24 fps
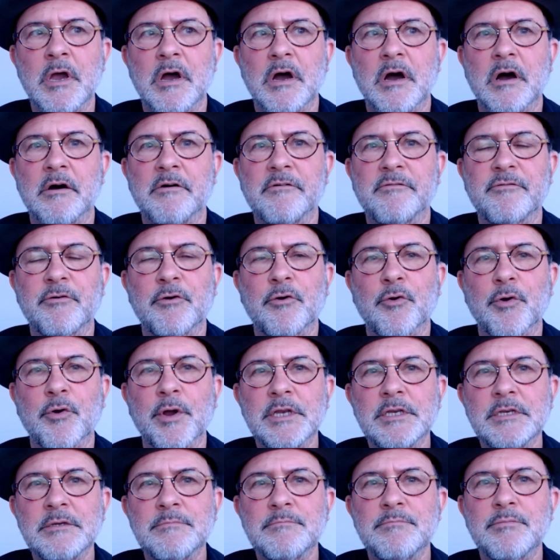of
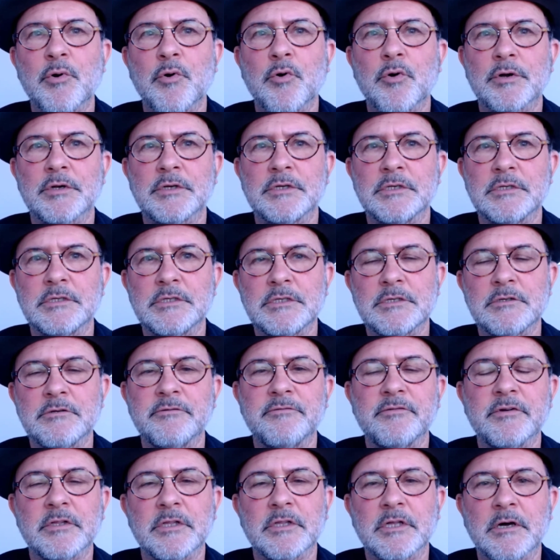great importance to
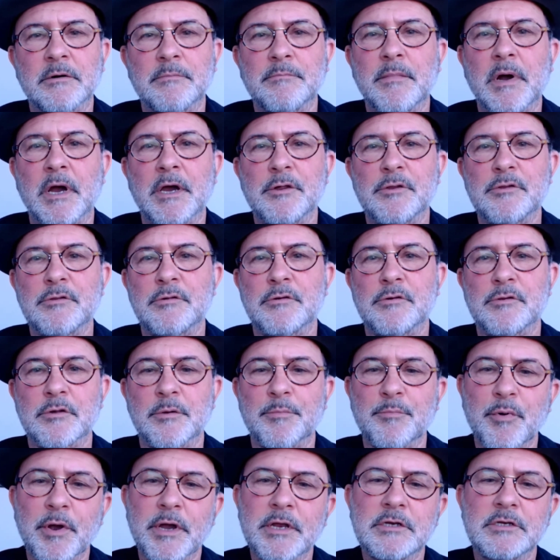Wilhelm Meister's
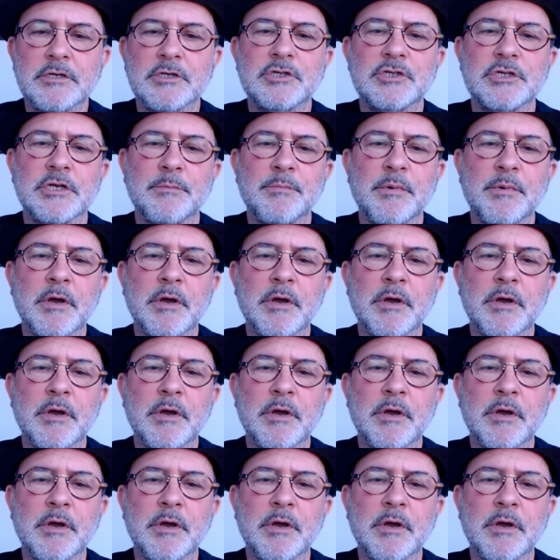apprenticeship.